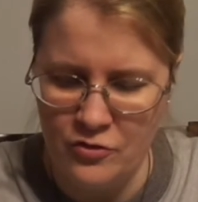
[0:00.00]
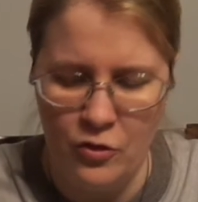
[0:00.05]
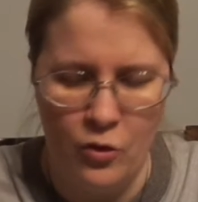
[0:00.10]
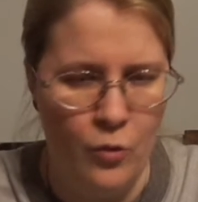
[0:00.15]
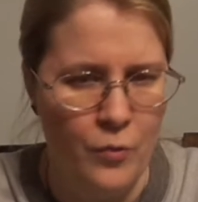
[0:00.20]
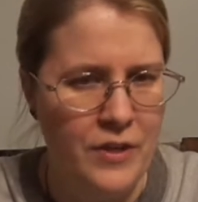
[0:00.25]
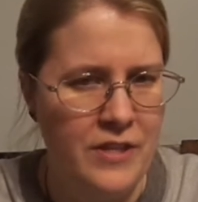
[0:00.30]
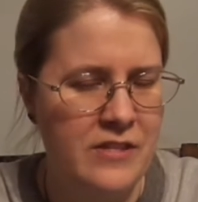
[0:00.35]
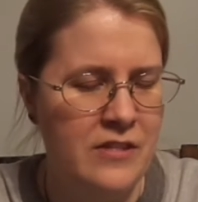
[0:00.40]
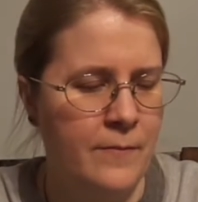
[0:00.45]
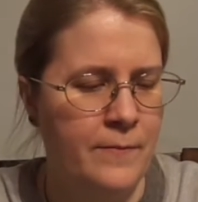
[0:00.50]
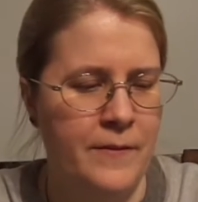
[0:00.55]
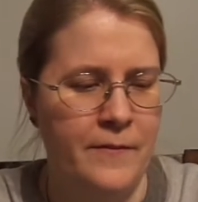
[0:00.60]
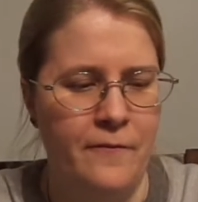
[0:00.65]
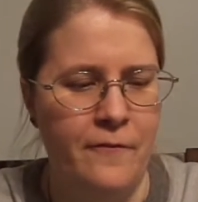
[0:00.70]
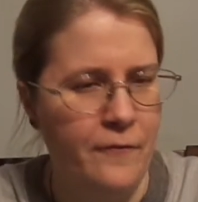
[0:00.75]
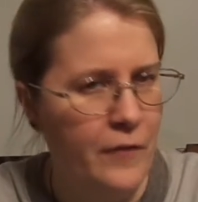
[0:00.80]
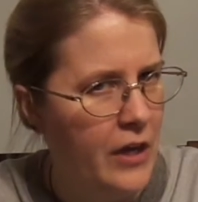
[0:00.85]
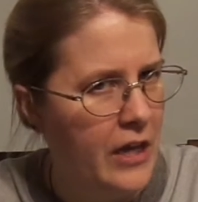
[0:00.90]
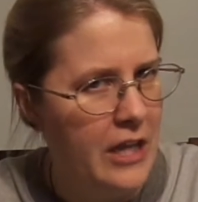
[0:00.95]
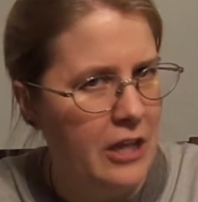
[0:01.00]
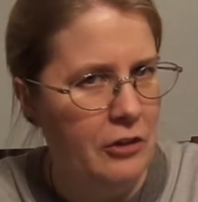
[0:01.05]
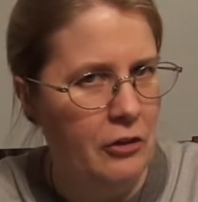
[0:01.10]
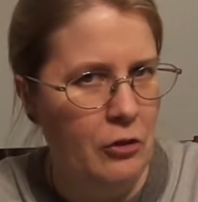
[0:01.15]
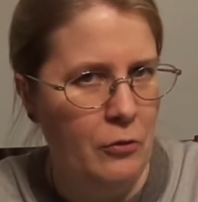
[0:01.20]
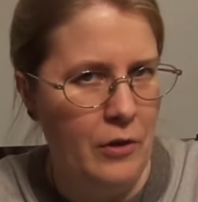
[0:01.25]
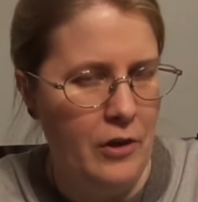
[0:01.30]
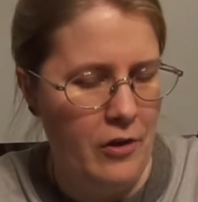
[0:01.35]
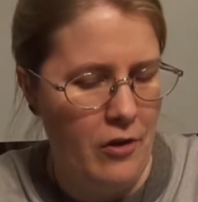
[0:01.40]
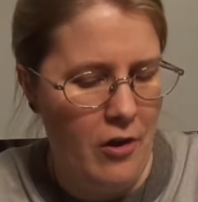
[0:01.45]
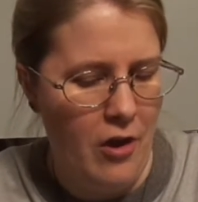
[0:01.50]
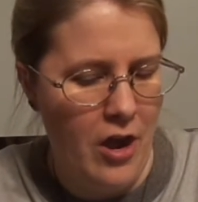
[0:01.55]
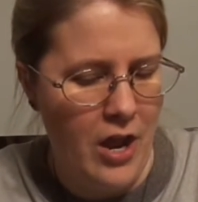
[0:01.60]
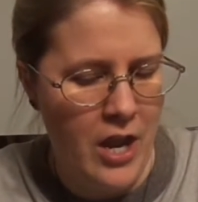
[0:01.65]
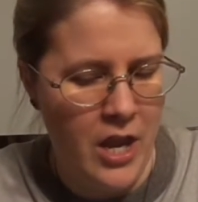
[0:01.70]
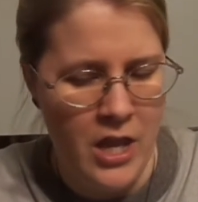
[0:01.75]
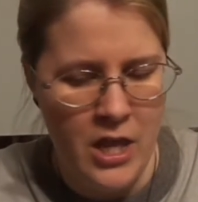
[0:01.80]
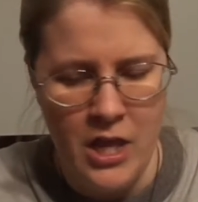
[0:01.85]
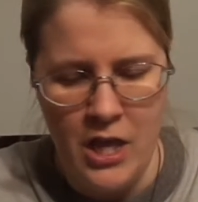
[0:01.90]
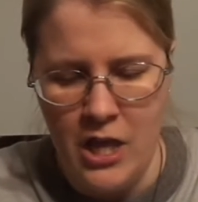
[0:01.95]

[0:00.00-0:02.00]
always something funny going on.